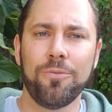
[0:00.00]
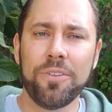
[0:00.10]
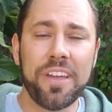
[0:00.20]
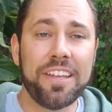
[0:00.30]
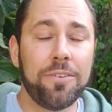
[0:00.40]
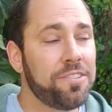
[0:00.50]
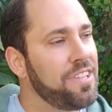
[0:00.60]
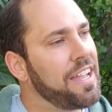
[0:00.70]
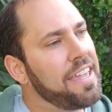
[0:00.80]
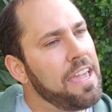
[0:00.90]
One thing I noticed,
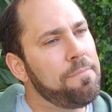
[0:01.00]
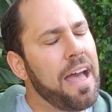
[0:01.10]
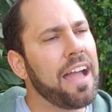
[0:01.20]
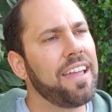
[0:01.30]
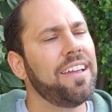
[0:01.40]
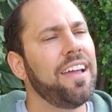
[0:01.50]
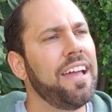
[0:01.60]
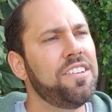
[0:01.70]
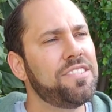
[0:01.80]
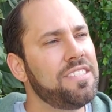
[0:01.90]
like I came back
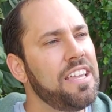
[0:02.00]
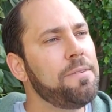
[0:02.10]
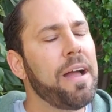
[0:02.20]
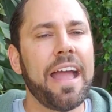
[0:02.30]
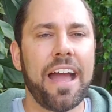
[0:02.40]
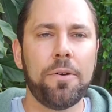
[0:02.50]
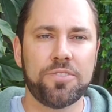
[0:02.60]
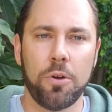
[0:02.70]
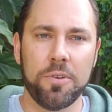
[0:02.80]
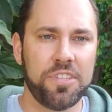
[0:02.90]
and just seeing my
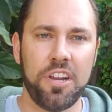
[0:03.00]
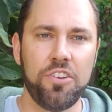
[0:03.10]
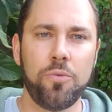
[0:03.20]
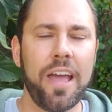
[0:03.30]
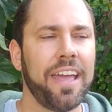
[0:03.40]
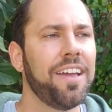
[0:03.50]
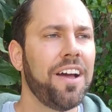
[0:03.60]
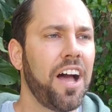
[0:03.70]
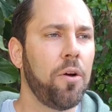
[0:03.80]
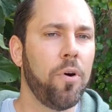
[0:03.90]
house almost in a new way.
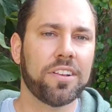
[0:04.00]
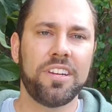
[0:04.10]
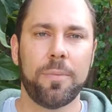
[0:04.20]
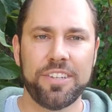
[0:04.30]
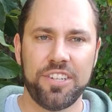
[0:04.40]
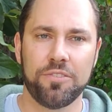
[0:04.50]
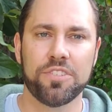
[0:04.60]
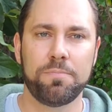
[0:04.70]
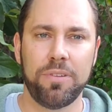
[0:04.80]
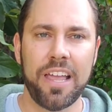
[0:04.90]
I walked into my
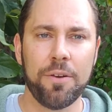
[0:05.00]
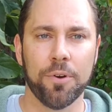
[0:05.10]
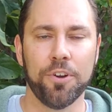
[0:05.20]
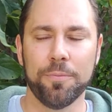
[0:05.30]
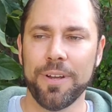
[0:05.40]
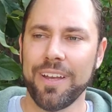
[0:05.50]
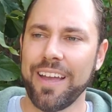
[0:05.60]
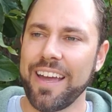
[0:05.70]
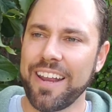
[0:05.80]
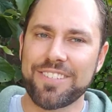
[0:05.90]
children's playroom
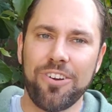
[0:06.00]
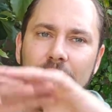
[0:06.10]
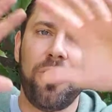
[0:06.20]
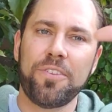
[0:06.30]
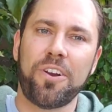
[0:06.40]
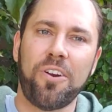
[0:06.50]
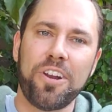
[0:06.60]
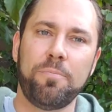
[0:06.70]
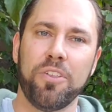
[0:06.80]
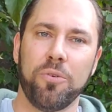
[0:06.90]
and I saw all their
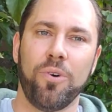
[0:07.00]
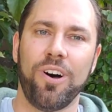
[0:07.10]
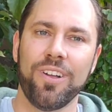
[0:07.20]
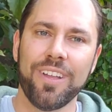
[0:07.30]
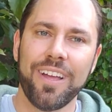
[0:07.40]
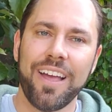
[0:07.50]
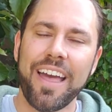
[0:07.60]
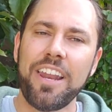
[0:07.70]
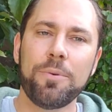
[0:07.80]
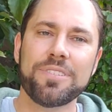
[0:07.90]
art up on the wall.
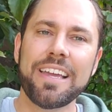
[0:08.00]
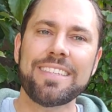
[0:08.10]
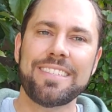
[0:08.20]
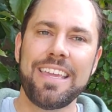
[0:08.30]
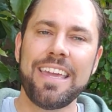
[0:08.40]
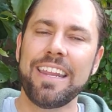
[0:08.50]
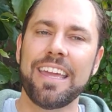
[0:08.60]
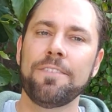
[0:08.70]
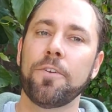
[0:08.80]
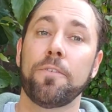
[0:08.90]
And it was like seeing it
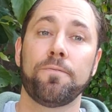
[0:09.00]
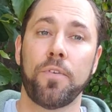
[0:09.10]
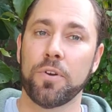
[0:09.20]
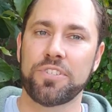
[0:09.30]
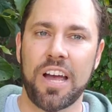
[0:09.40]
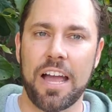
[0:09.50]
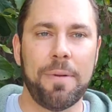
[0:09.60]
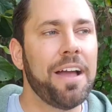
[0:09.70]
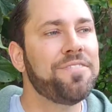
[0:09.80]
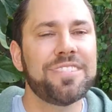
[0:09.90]
again for the first time.
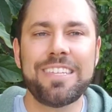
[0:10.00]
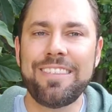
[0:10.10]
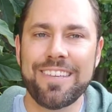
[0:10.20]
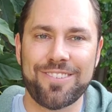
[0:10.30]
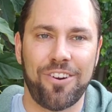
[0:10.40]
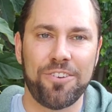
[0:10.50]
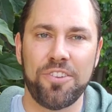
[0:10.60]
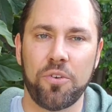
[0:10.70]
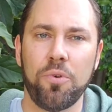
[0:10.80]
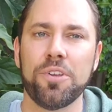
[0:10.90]
I've seen this art on
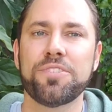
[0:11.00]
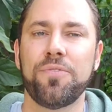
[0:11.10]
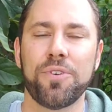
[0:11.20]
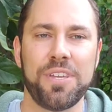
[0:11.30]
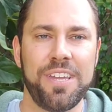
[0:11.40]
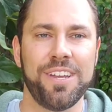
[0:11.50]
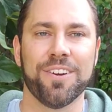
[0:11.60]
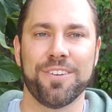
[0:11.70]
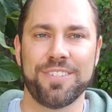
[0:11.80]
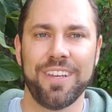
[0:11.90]
their walls for
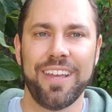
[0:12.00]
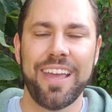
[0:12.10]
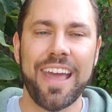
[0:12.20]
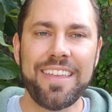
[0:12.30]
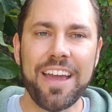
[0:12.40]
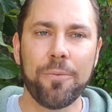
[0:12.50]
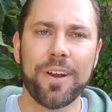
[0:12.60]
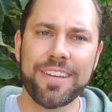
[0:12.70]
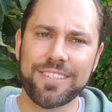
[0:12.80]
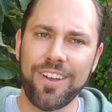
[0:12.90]
years. And yet
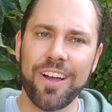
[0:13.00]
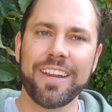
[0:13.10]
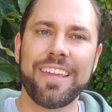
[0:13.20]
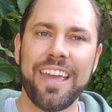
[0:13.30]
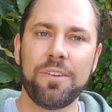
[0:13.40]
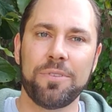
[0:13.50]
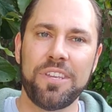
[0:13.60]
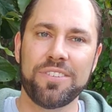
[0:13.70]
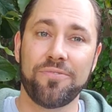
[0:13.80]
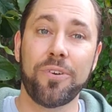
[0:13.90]
when I saw it again with
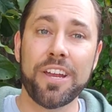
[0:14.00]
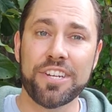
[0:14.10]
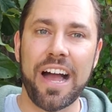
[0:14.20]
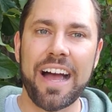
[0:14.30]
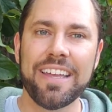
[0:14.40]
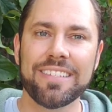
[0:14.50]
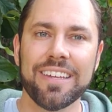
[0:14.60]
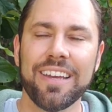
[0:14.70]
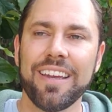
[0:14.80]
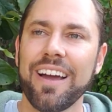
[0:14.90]
these fresh eyes,
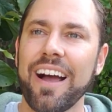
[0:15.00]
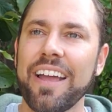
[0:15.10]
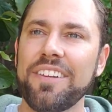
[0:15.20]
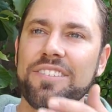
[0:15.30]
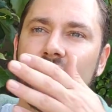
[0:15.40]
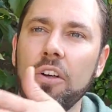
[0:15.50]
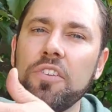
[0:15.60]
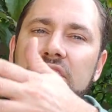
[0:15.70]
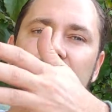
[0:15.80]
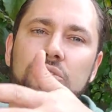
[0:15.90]
I just saw
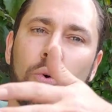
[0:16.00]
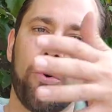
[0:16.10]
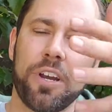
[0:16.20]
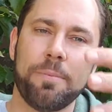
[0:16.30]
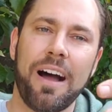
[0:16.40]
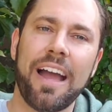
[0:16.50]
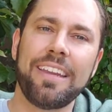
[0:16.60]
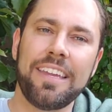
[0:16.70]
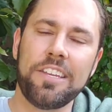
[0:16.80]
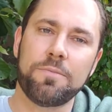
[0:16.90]
the story
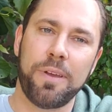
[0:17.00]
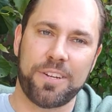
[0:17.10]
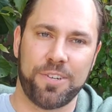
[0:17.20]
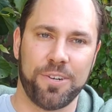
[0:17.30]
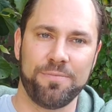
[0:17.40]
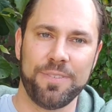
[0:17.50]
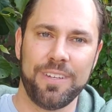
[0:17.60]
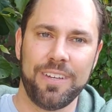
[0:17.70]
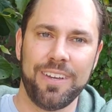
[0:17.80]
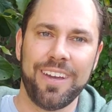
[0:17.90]
behind each picture.
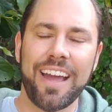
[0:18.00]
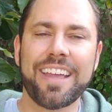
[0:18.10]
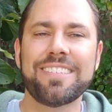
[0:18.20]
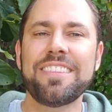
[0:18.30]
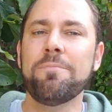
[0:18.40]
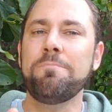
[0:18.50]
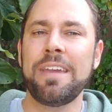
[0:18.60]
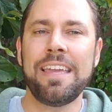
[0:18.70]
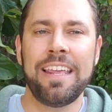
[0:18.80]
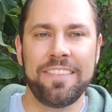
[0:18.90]
I could see the
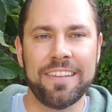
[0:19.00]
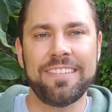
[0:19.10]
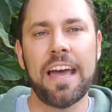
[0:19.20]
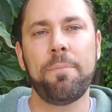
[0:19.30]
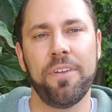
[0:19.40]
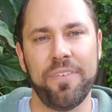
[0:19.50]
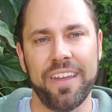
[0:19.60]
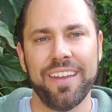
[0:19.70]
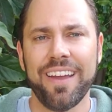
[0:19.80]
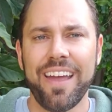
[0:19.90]
meaning, the depth of
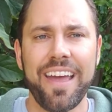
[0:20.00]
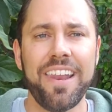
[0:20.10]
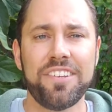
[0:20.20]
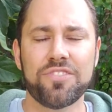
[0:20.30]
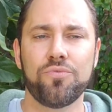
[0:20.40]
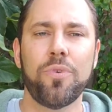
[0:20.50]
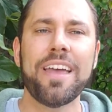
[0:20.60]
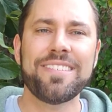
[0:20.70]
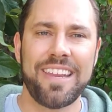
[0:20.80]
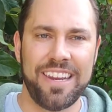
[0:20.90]
it. And it just
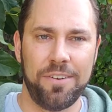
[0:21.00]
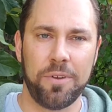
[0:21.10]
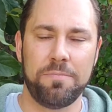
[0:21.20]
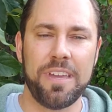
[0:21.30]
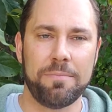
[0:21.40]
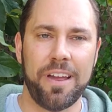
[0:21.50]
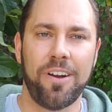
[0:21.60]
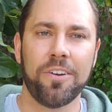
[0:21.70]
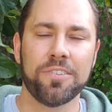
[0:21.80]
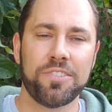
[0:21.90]
resonated with me in my
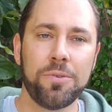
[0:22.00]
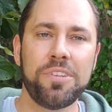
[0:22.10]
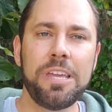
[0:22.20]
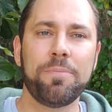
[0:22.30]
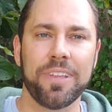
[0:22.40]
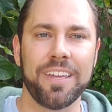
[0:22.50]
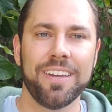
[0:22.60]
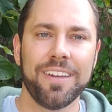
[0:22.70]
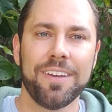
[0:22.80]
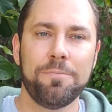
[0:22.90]
heart so deeply
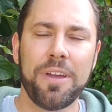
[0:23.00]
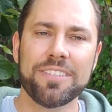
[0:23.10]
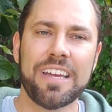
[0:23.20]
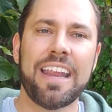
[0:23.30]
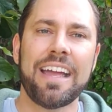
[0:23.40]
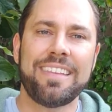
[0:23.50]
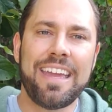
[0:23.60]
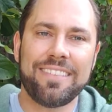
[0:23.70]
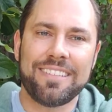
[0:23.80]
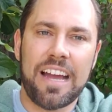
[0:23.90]
because I had
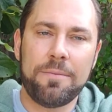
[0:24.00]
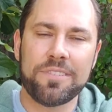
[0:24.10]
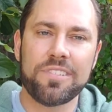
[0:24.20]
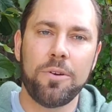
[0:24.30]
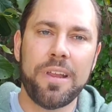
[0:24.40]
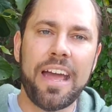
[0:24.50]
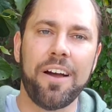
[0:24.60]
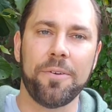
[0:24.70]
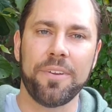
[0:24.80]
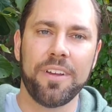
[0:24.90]
taken the time to slow
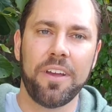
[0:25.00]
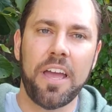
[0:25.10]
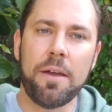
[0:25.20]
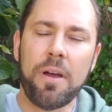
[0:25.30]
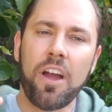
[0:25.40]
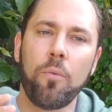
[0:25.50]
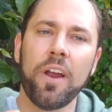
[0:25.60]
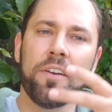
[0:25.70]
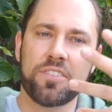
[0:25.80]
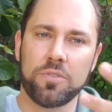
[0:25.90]
down and my
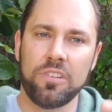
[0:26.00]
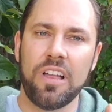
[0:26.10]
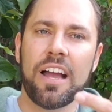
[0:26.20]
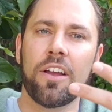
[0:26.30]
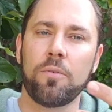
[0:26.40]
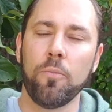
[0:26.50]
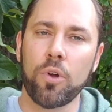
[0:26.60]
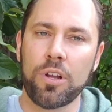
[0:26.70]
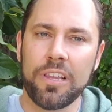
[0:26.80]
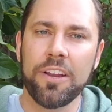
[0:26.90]
awareness was a lot
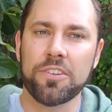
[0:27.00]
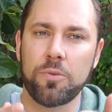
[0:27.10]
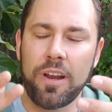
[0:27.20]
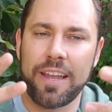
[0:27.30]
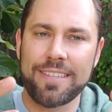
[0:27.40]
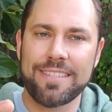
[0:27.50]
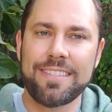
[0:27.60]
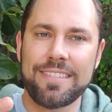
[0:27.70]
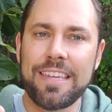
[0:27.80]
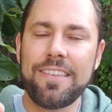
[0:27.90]
more clear, so where I could
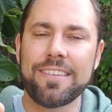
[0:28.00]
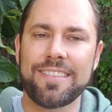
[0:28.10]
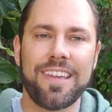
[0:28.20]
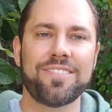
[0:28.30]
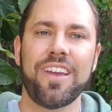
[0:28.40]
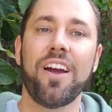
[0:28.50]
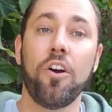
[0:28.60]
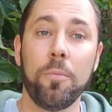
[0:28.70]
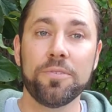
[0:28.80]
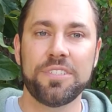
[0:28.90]
see these things
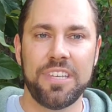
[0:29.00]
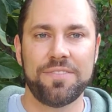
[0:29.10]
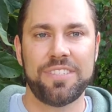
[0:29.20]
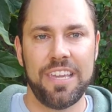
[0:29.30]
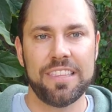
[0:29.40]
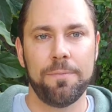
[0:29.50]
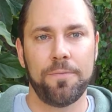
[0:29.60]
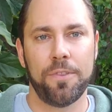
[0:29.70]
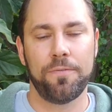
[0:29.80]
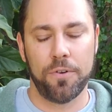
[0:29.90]
almost as if seeing them
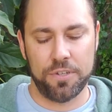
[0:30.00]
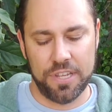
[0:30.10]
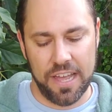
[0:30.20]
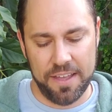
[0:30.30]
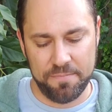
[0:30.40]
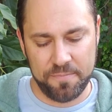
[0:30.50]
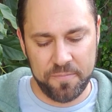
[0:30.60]
for the first time.